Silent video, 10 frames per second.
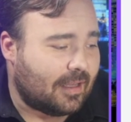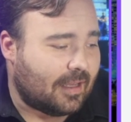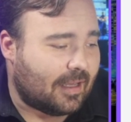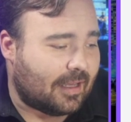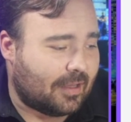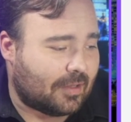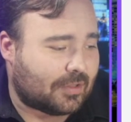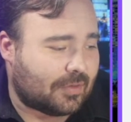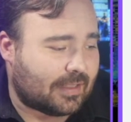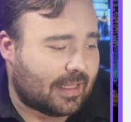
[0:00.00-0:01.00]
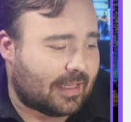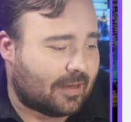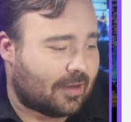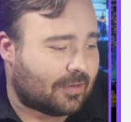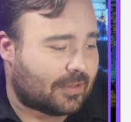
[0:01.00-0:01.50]
He also said
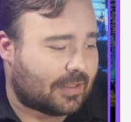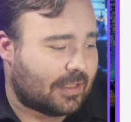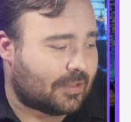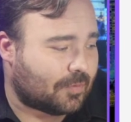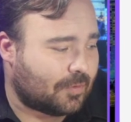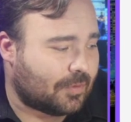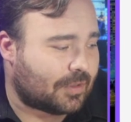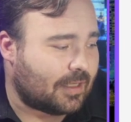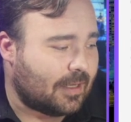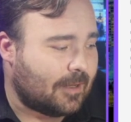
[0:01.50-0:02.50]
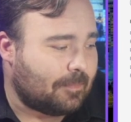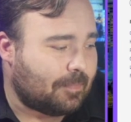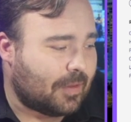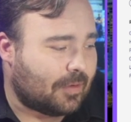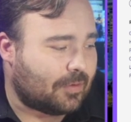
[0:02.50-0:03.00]
that under the city's rules,
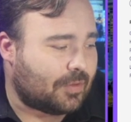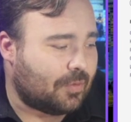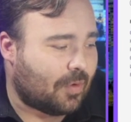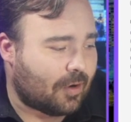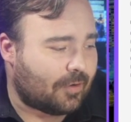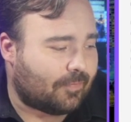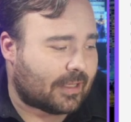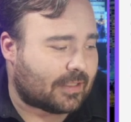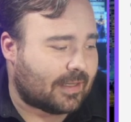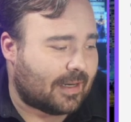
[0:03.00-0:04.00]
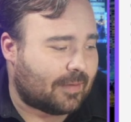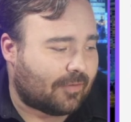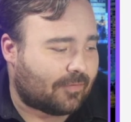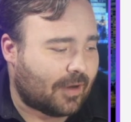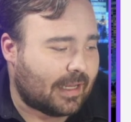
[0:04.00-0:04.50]
those who aren't vaccinated by
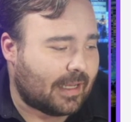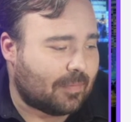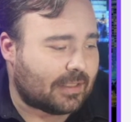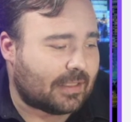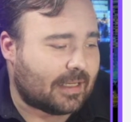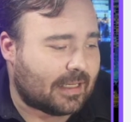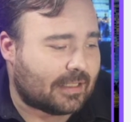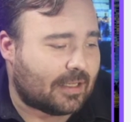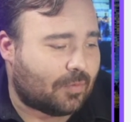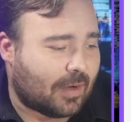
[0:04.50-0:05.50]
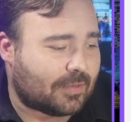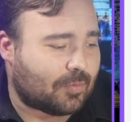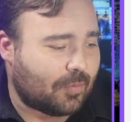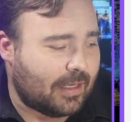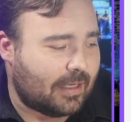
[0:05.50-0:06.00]
Friday must get tested twice
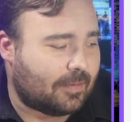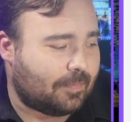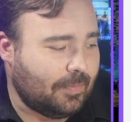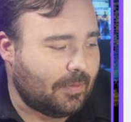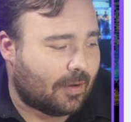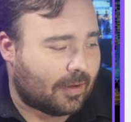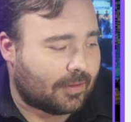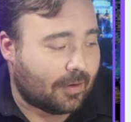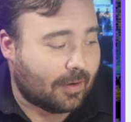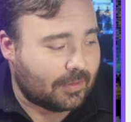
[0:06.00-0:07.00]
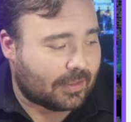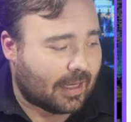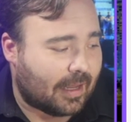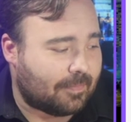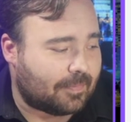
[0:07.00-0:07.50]
per week on their own
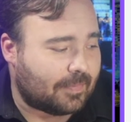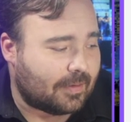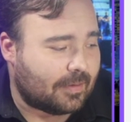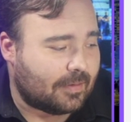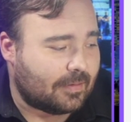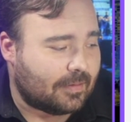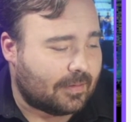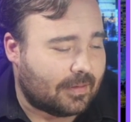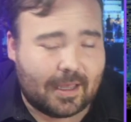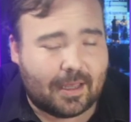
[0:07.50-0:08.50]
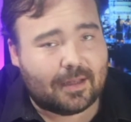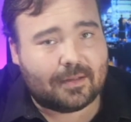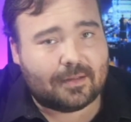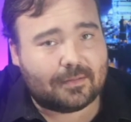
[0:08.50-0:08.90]
time. Yeah.